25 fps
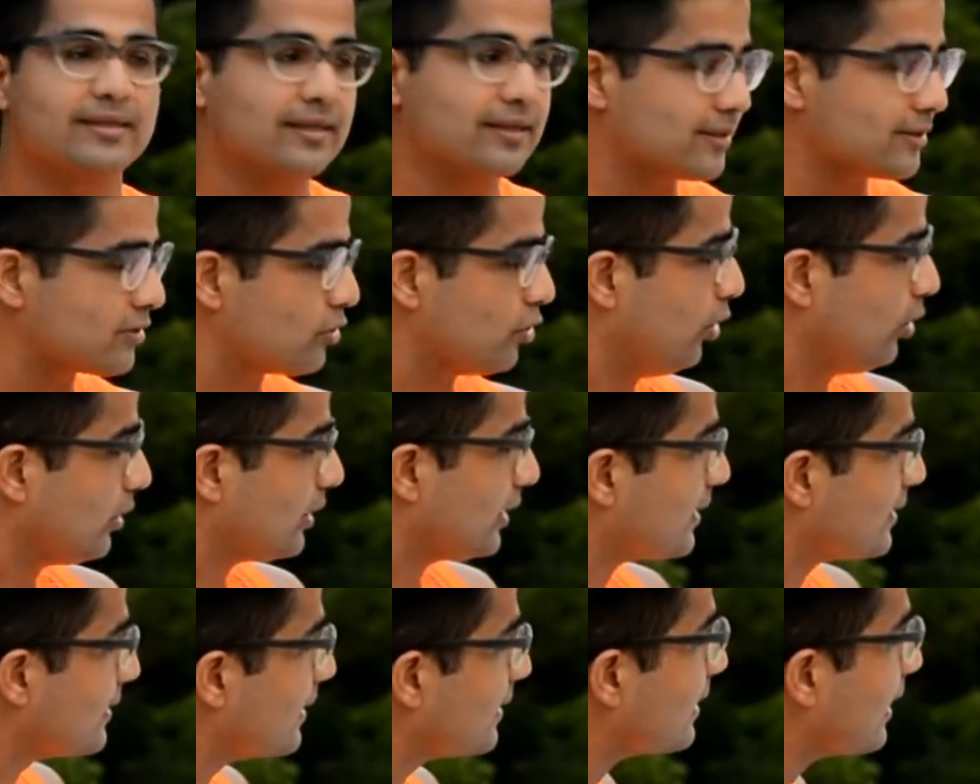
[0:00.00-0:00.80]
So
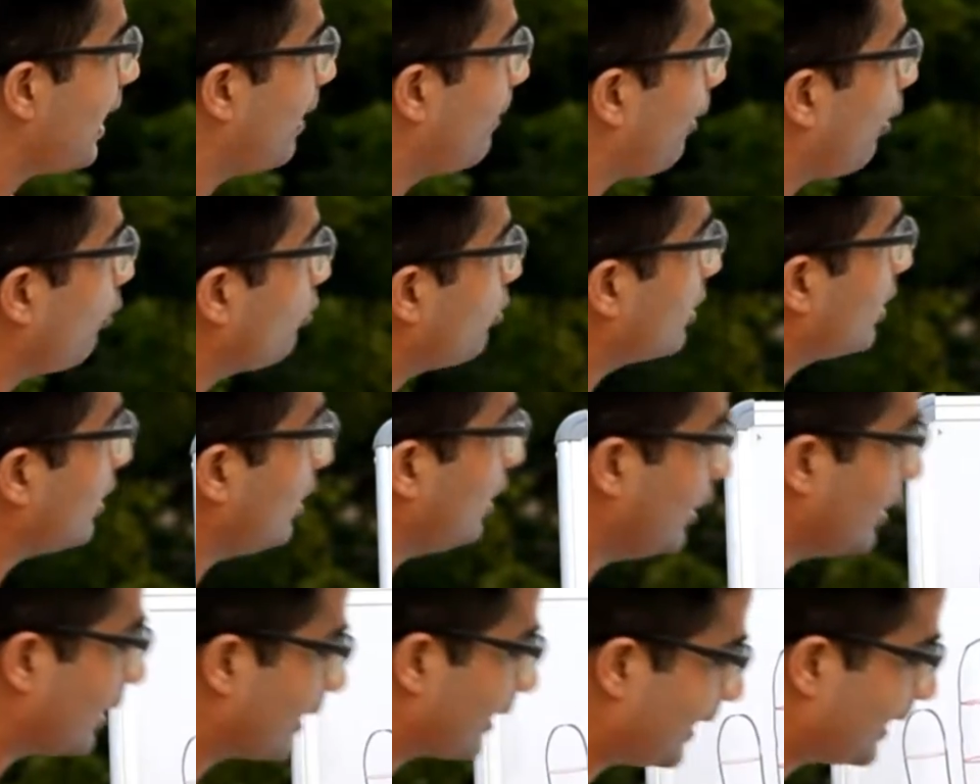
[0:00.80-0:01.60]
this is about the
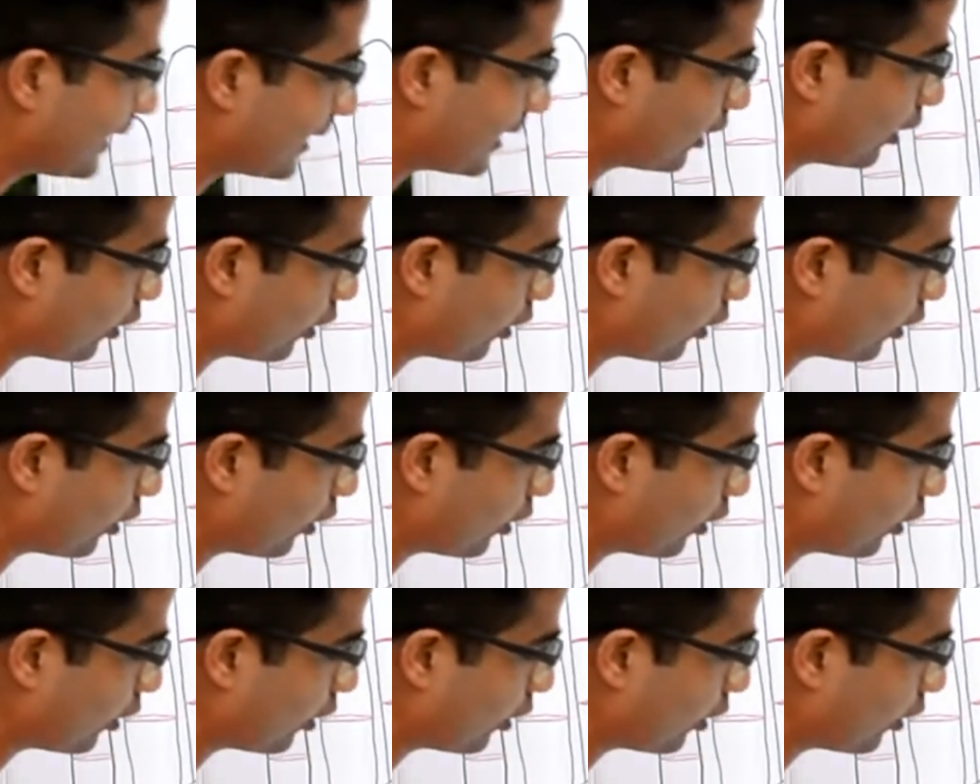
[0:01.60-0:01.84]
red color